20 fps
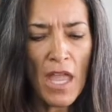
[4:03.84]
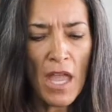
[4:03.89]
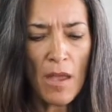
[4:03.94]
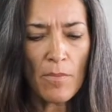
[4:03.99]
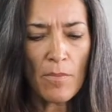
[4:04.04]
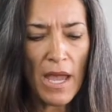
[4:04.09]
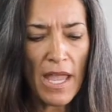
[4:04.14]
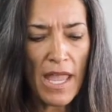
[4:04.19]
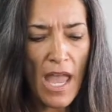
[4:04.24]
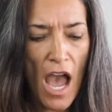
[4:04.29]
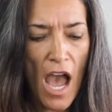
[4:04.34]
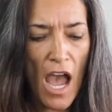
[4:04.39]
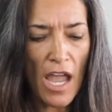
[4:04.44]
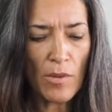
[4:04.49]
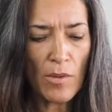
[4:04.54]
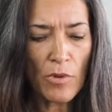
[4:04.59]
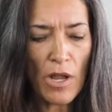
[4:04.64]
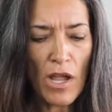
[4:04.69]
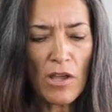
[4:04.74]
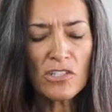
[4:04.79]
My
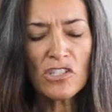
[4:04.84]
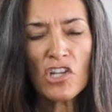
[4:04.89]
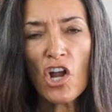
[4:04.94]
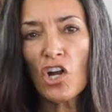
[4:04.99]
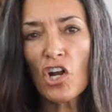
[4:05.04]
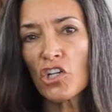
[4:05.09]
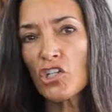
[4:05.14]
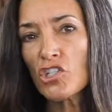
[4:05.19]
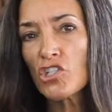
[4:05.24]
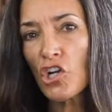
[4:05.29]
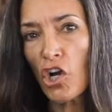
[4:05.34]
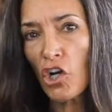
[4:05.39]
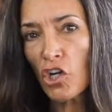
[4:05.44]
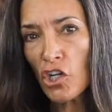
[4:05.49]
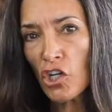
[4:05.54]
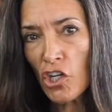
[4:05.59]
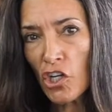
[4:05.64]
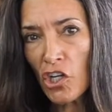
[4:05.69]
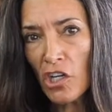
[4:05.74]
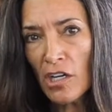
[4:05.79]
eyebrows are
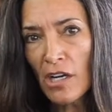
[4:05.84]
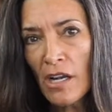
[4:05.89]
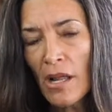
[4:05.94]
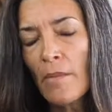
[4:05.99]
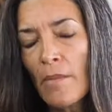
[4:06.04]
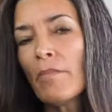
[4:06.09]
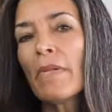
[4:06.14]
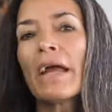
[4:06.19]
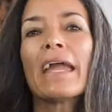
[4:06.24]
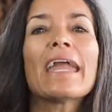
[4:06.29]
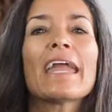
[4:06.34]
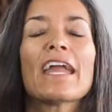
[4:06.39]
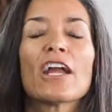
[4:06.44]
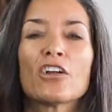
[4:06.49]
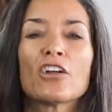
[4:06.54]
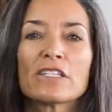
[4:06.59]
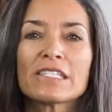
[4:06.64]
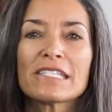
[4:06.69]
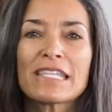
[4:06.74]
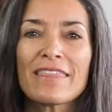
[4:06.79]
darker, my
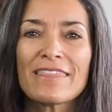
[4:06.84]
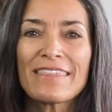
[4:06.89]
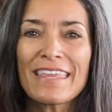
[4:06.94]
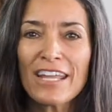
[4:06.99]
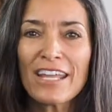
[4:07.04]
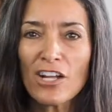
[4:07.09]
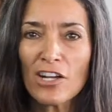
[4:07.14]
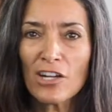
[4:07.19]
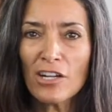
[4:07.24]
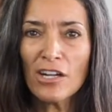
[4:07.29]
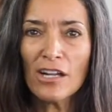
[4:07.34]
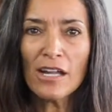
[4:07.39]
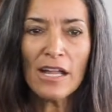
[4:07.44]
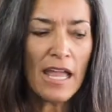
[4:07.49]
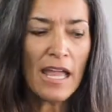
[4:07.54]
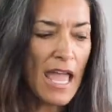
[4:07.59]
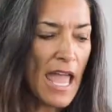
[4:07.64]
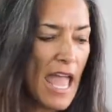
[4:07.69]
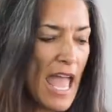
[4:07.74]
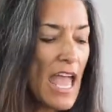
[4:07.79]
hair is thicker,
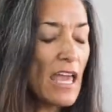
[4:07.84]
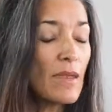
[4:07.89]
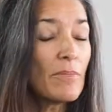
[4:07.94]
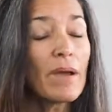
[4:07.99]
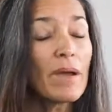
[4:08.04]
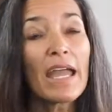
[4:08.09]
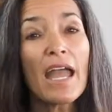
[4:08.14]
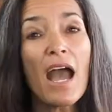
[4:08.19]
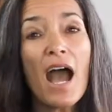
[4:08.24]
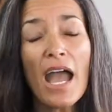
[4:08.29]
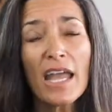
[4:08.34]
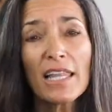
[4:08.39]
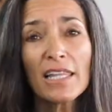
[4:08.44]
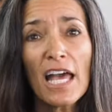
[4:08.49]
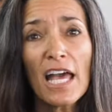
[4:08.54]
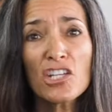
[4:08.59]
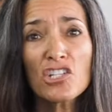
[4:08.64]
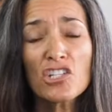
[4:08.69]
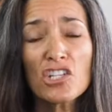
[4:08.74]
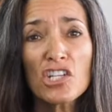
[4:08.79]
and my
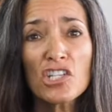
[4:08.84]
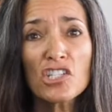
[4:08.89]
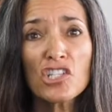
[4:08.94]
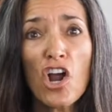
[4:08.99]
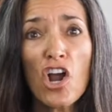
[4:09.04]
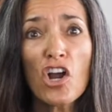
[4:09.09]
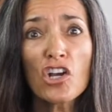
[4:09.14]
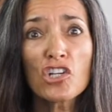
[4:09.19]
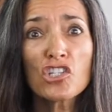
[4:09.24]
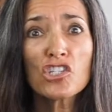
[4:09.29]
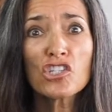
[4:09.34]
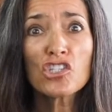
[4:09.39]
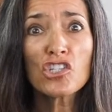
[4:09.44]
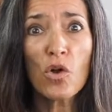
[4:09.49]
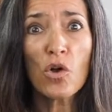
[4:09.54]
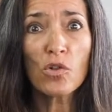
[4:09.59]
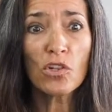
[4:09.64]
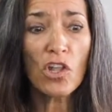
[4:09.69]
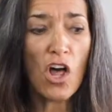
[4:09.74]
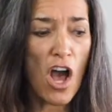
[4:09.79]
eyelashes are
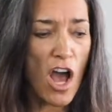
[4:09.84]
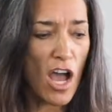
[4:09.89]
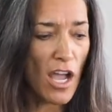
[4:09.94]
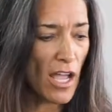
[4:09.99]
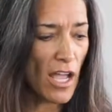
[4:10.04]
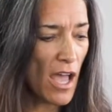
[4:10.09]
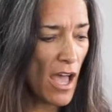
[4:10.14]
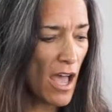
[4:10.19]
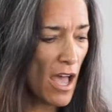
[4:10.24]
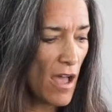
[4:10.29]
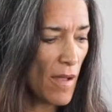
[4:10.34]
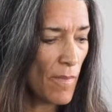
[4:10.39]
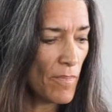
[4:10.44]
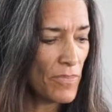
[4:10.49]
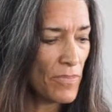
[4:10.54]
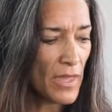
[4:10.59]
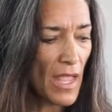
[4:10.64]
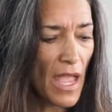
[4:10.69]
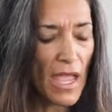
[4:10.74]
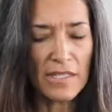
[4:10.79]
so long.
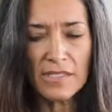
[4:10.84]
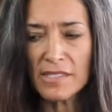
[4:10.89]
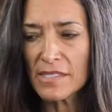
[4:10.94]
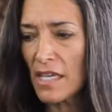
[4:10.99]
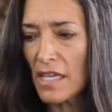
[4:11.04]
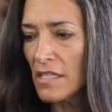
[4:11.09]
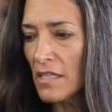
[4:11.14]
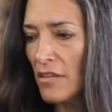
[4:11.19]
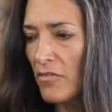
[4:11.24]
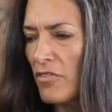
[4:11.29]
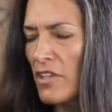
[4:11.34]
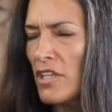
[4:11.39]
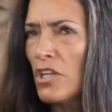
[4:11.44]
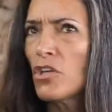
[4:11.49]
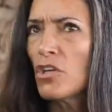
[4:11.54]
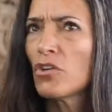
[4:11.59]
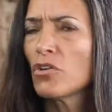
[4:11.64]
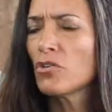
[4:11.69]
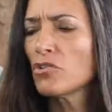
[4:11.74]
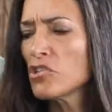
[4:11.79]
Um, I said in a
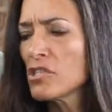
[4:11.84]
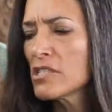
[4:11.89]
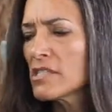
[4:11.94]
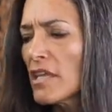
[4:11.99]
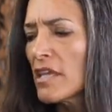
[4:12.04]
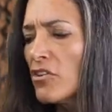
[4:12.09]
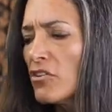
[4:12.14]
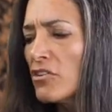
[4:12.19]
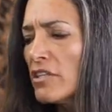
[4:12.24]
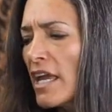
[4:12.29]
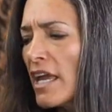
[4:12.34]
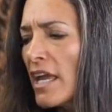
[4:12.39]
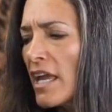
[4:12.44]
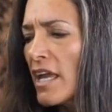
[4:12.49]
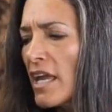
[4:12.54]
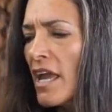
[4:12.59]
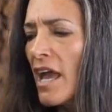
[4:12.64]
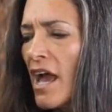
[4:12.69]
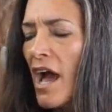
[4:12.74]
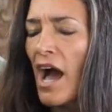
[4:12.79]
video just the other
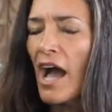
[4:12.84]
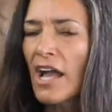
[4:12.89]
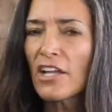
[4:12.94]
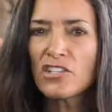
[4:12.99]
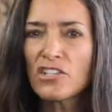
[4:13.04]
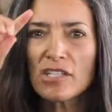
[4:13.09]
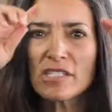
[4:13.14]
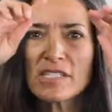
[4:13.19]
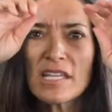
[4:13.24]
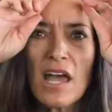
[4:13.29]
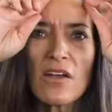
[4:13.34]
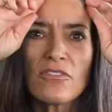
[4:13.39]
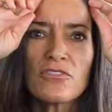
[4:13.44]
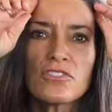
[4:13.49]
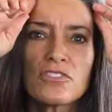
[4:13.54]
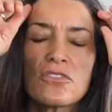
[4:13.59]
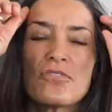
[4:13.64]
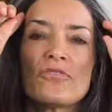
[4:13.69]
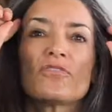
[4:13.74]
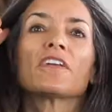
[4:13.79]
day, I just have
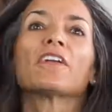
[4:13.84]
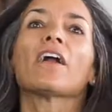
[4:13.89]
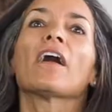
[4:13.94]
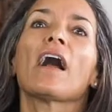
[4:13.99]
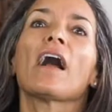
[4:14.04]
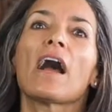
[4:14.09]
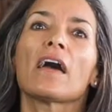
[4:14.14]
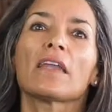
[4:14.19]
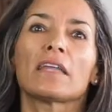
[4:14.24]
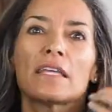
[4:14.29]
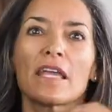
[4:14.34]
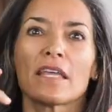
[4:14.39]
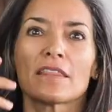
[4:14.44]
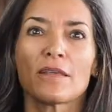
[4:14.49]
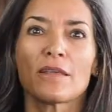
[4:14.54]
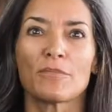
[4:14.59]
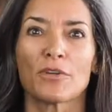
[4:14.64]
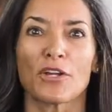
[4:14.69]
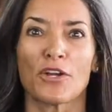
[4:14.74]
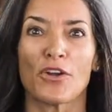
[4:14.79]
to figure out how to get
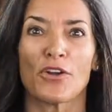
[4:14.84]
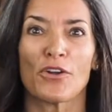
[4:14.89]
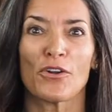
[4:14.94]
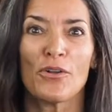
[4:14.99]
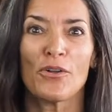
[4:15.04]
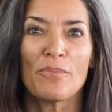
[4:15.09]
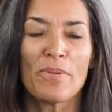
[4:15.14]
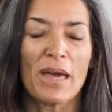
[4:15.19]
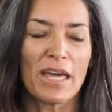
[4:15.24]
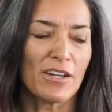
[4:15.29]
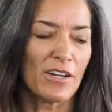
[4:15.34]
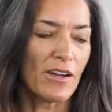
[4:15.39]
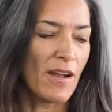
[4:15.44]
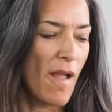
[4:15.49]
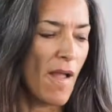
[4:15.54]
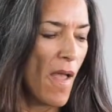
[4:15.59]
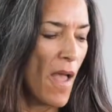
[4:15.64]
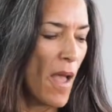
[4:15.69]
them to curl better.